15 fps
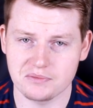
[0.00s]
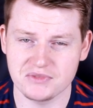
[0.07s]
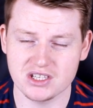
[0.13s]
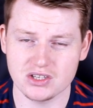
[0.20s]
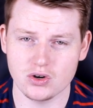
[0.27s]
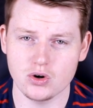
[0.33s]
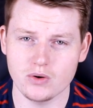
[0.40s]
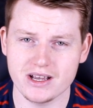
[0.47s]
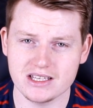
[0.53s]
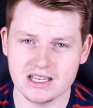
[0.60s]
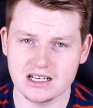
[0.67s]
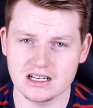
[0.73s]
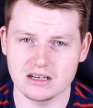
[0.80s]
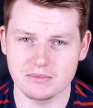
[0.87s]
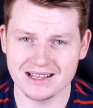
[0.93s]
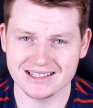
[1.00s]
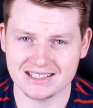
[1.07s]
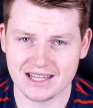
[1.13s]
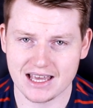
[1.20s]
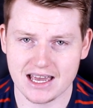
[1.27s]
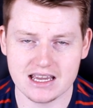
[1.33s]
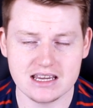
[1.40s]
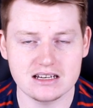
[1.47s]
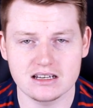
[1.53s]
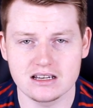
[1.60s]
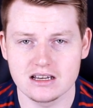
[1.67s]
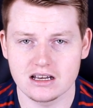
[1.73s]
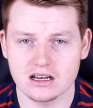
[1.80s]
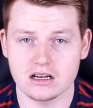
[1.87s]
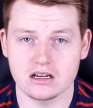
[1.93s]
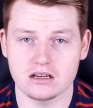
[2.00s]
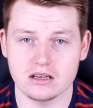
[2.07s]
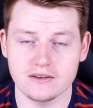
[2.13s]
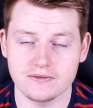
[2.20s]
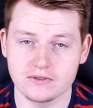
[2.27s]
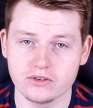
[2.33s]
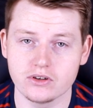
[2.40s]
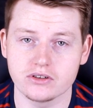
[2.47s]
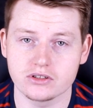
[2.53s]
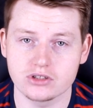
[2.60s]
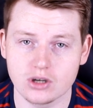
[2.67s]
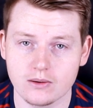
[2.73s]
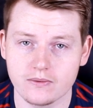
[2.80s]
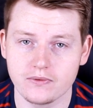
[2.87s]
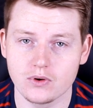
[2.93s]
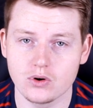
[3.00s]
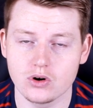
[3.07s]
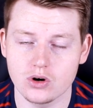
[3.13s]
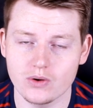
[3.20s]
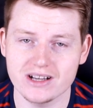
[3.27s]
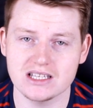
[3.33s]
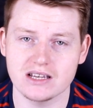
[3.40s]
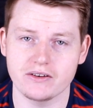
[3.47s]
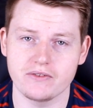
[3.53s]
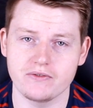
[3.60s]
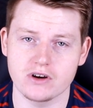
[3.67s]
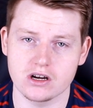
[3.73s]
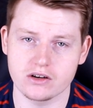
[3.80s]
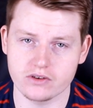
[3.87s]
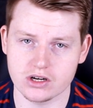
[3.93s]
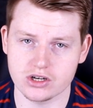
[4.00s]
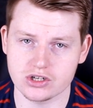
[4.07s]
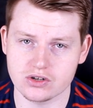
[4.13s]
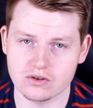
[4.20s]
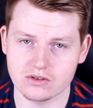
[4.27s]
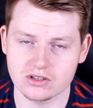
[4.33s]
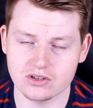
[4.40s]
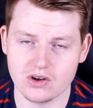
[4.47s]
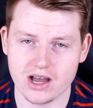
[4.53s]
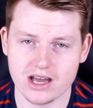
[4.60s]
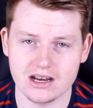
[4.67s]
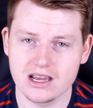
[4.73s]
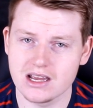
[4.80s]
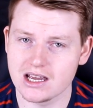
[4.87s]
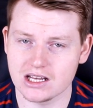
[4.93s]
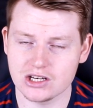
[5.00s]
Just always in amongst the 8, if not the top 4. Always have a very, very strong side.